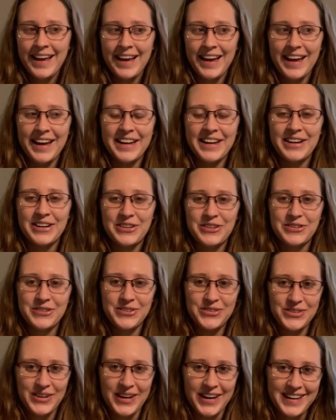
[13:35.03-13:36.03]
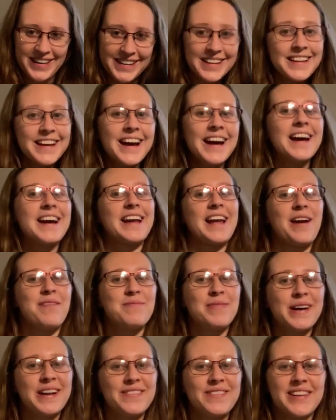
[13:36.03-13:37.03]
and I'll try to
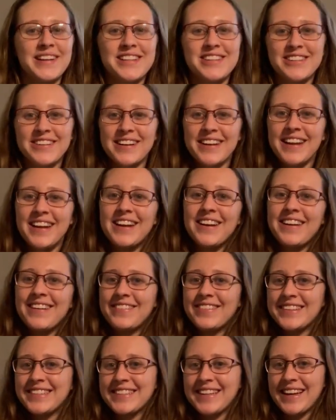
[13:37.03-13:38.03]
again put a picture in here of us